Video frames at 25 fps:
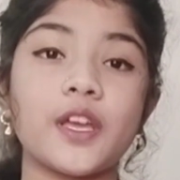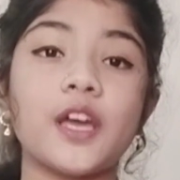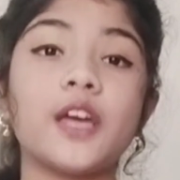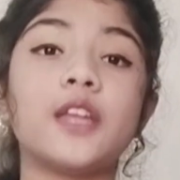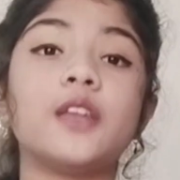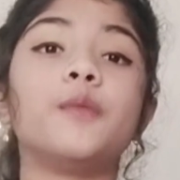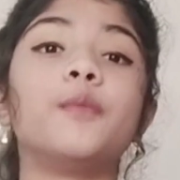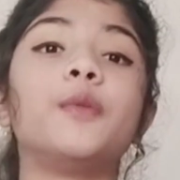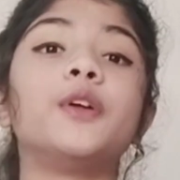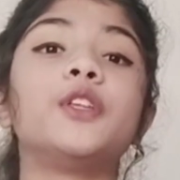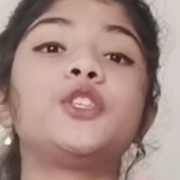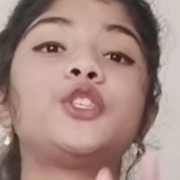
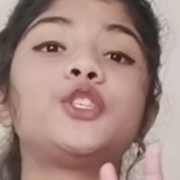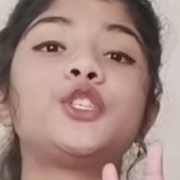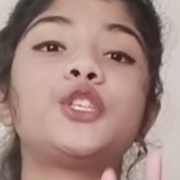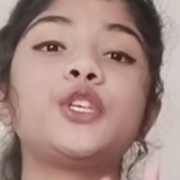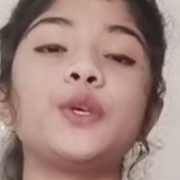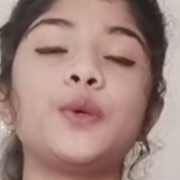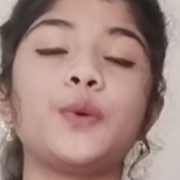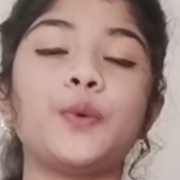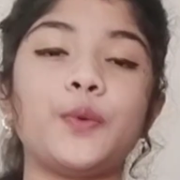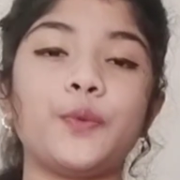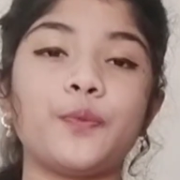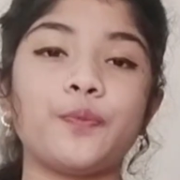Number
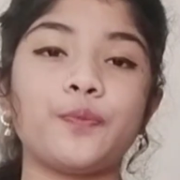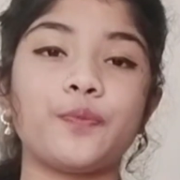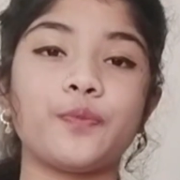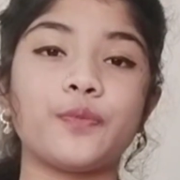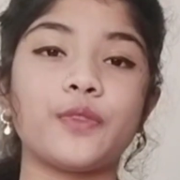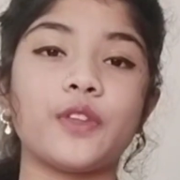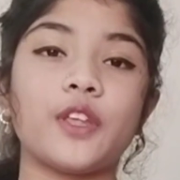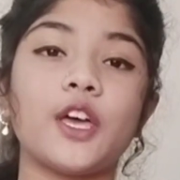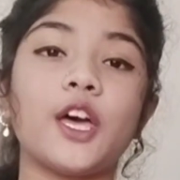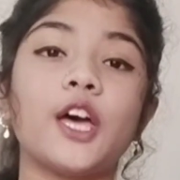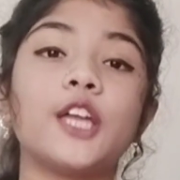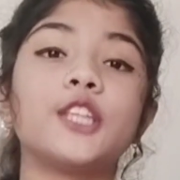two,
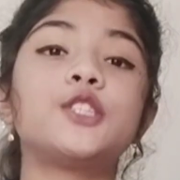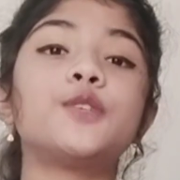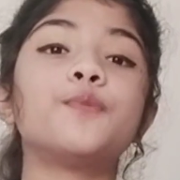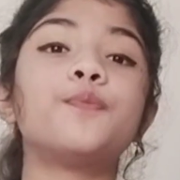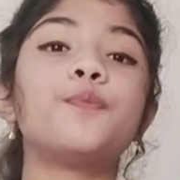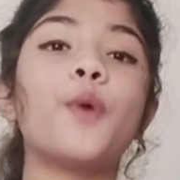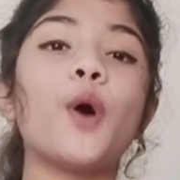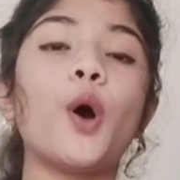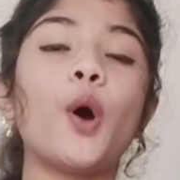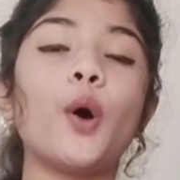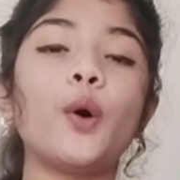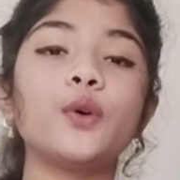to
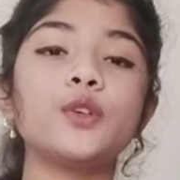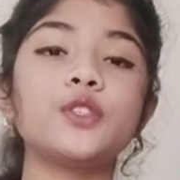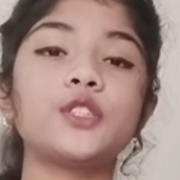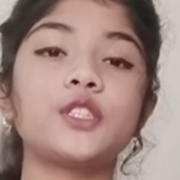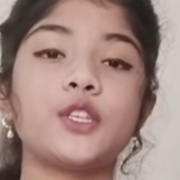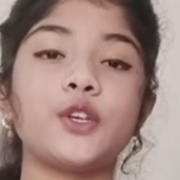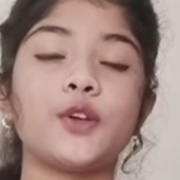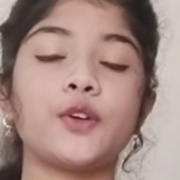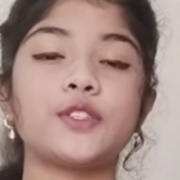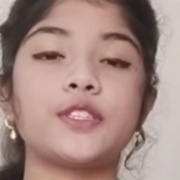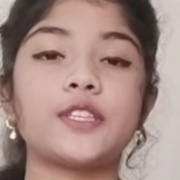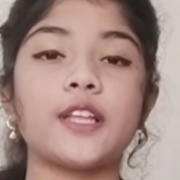boast
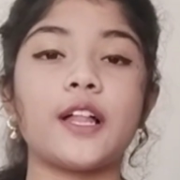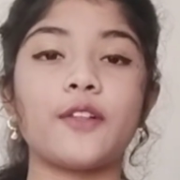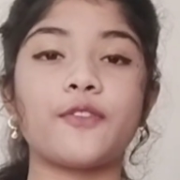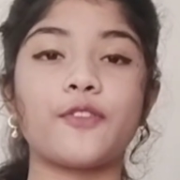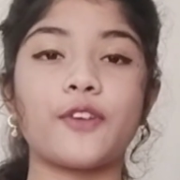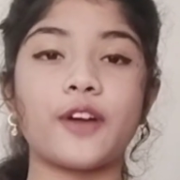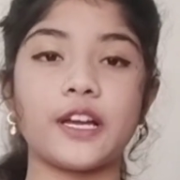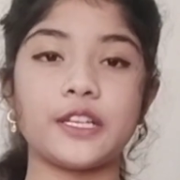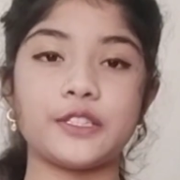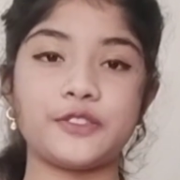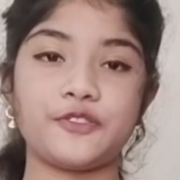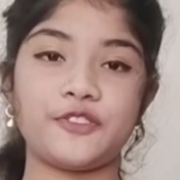your
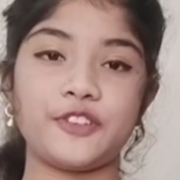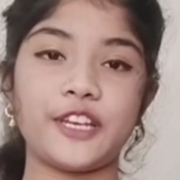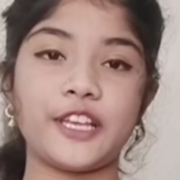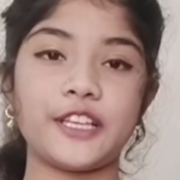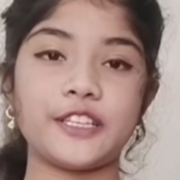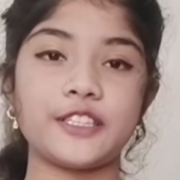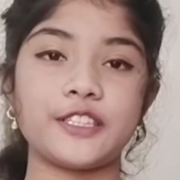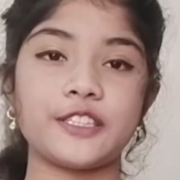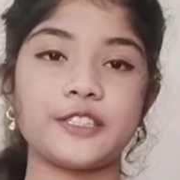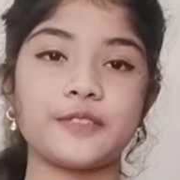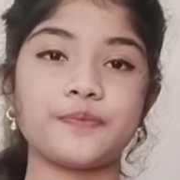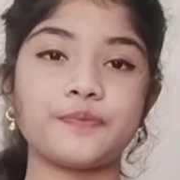
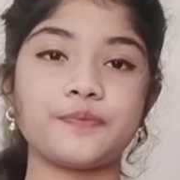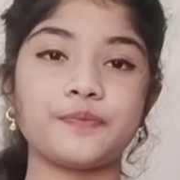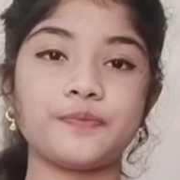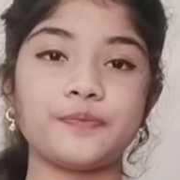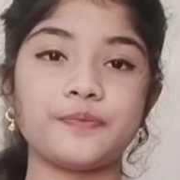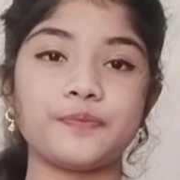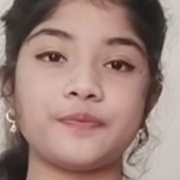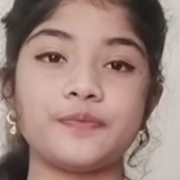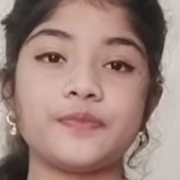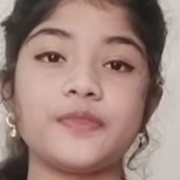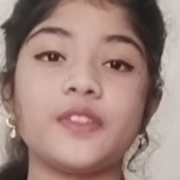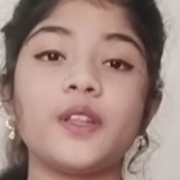self-confidence.
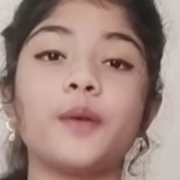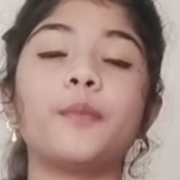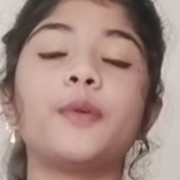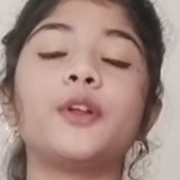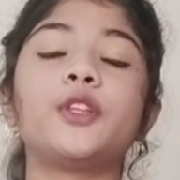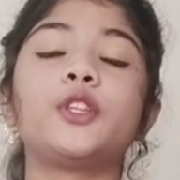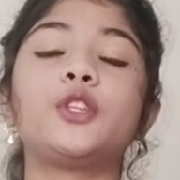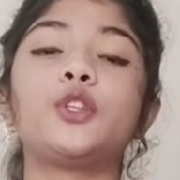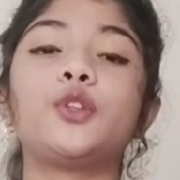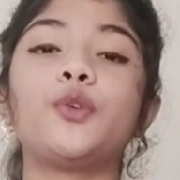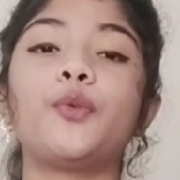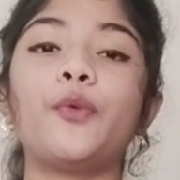
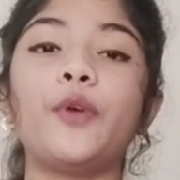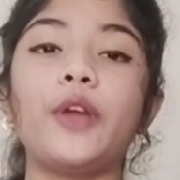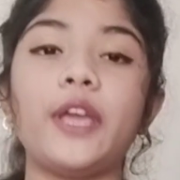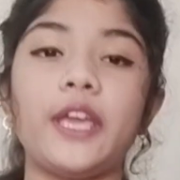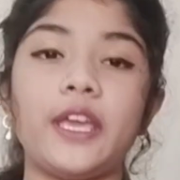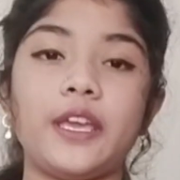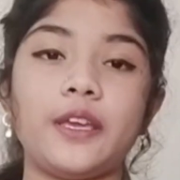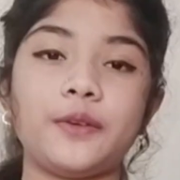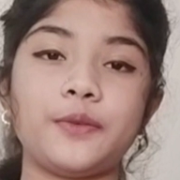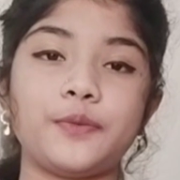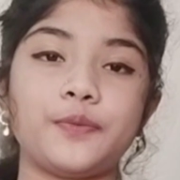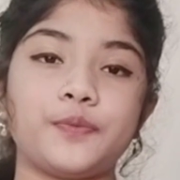Number
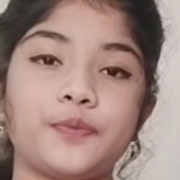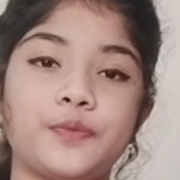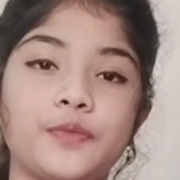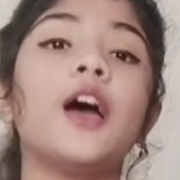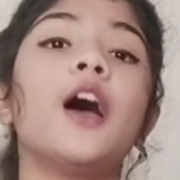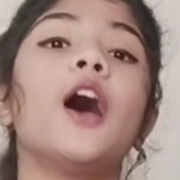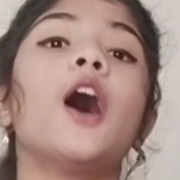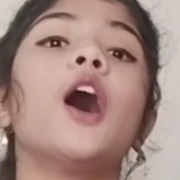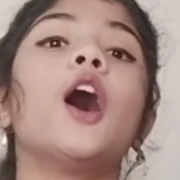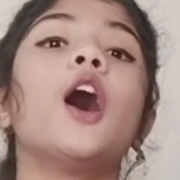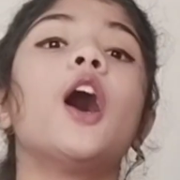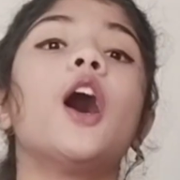three,
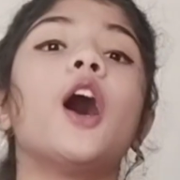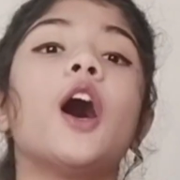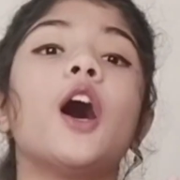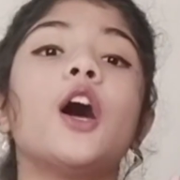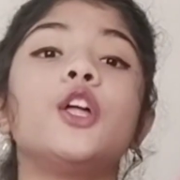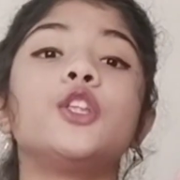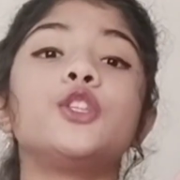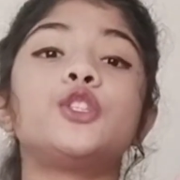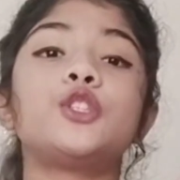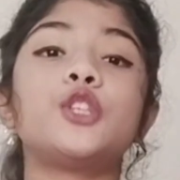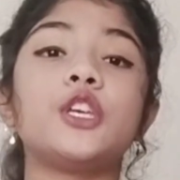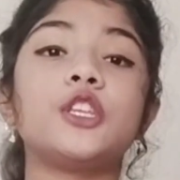
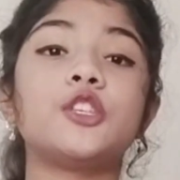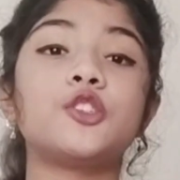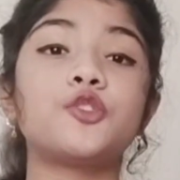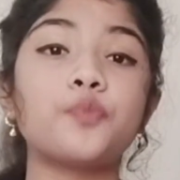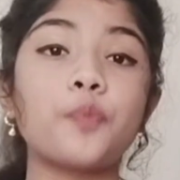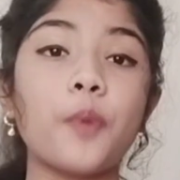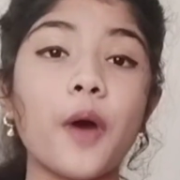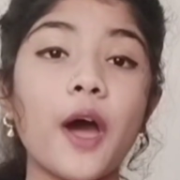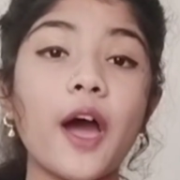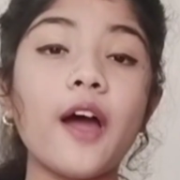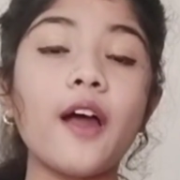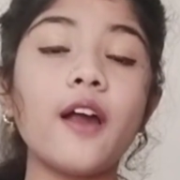to
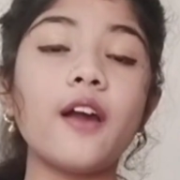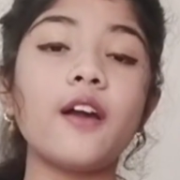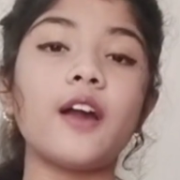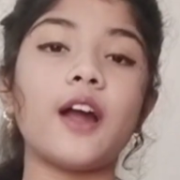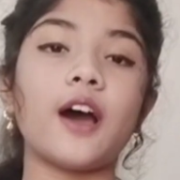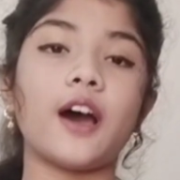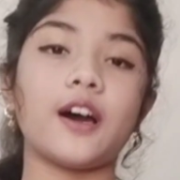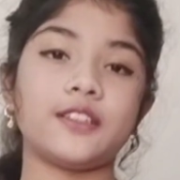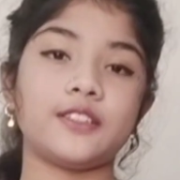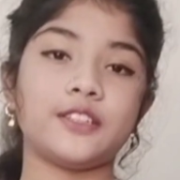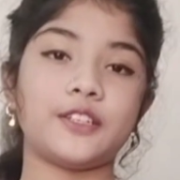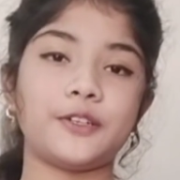inspire
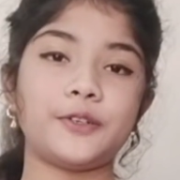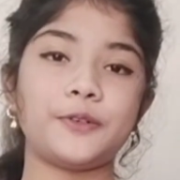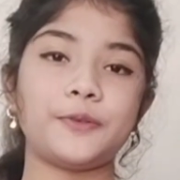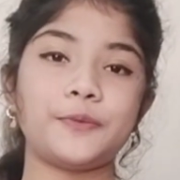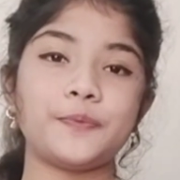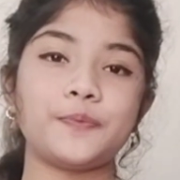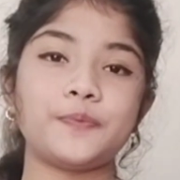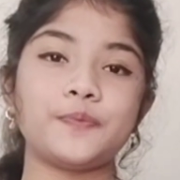others.